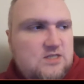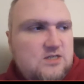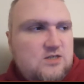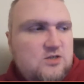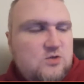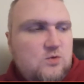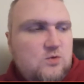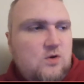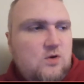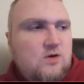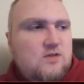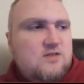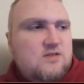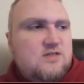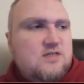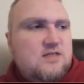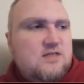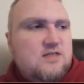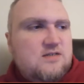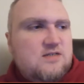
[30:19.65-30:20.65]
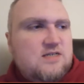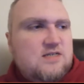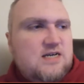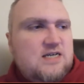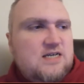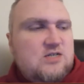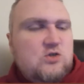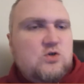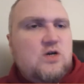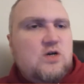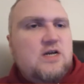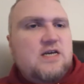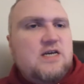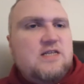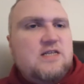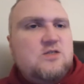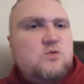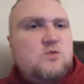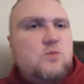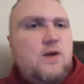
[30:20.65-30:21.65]
so all of a sudden this guy is trying to
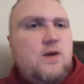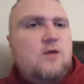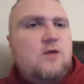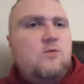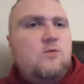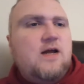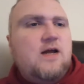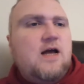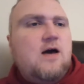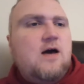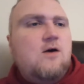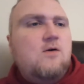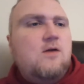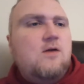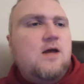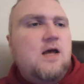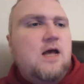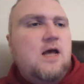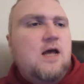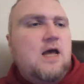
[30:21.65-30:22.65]
get this wedding ring out